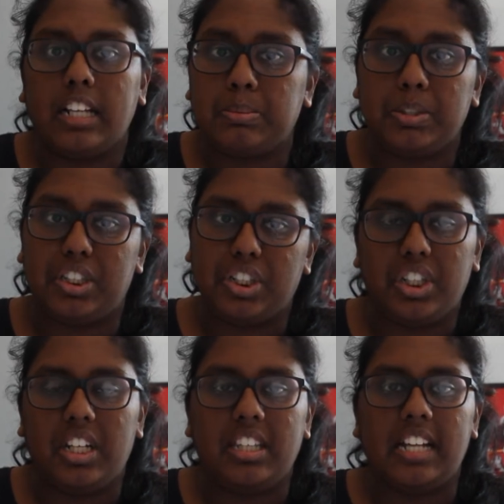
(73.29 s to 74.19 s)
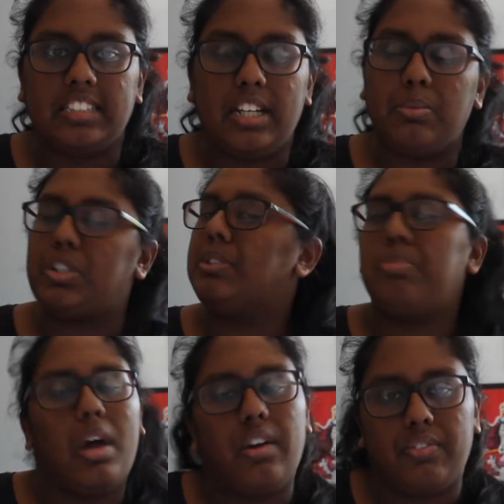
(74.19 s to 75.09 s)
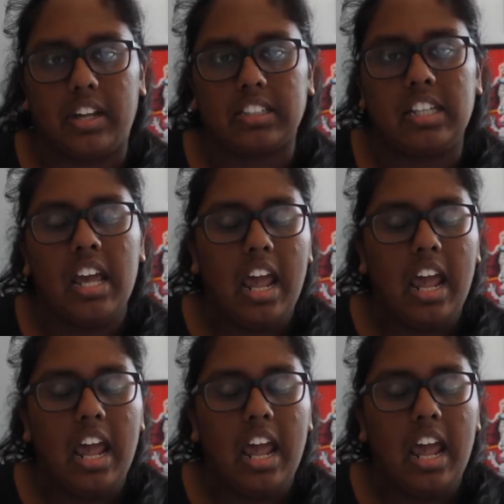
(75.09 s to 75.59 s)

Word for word: exposition in that scene, which is perfect.